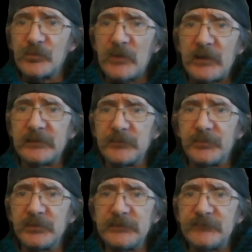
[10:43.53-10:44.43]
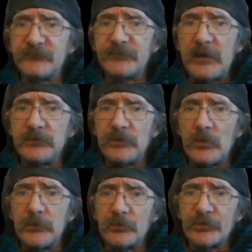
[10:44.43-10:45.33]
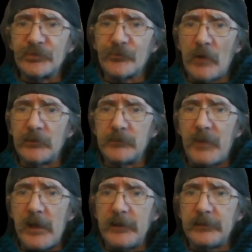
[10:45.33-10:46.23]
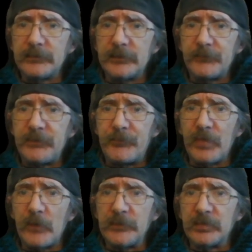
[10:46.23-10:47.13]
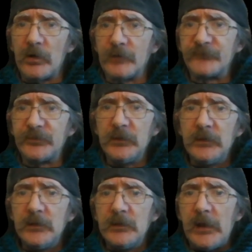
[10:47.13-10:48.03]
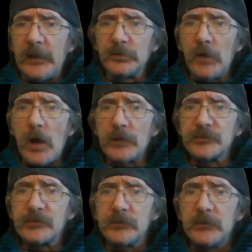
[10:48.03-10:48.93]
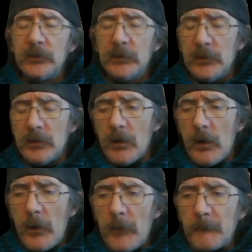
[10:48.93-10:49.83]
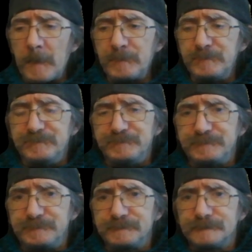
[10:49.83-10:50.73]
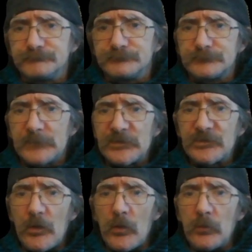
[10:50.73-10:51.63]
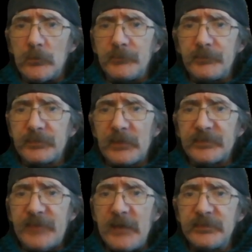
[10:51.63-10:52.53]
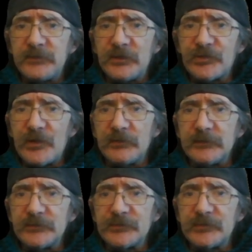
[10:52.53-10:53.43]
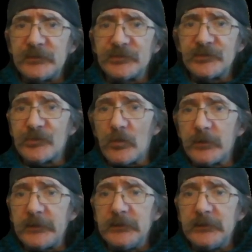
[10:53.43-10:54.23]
It's what I'd like to believe that we were surrounded by the people that we loved and lost. Um, so that in the nutshell is the story.